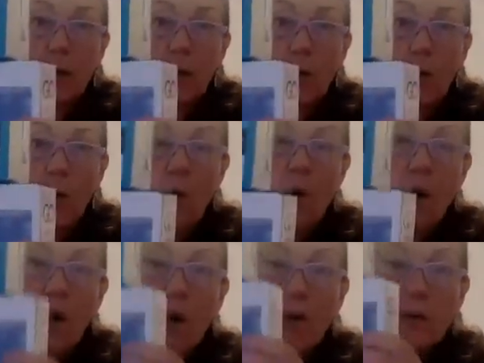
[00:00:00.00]
or
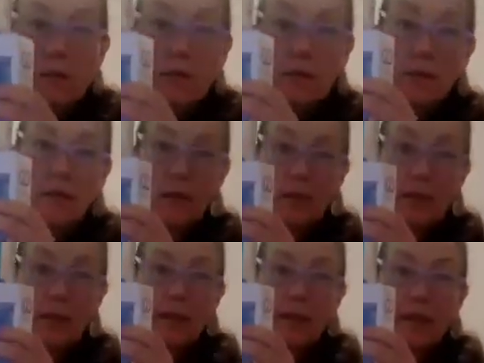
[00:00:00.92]

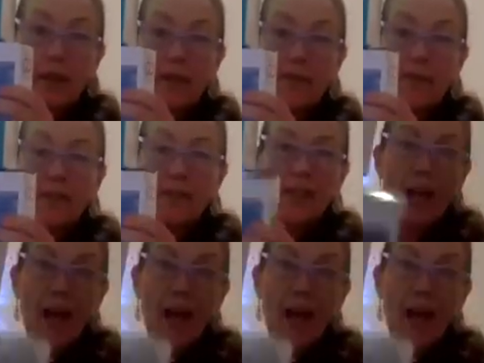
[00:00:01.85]
if it's an